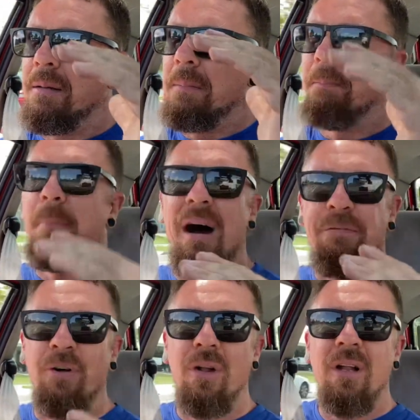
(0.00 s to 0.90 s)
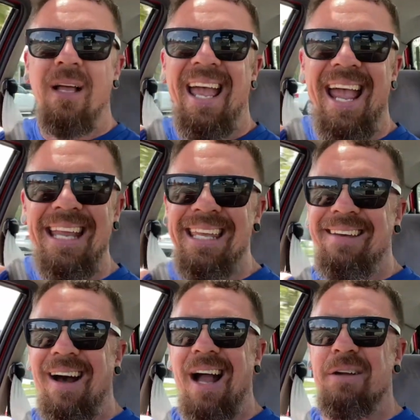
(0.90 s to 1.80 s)
muffle any
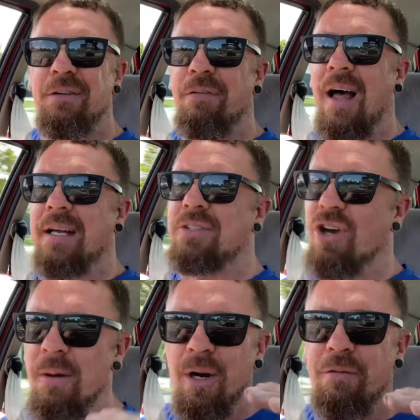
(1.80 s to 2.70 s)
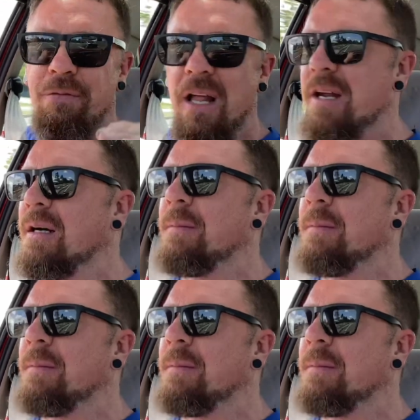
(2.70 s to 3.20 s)
kind of like turbo flutter.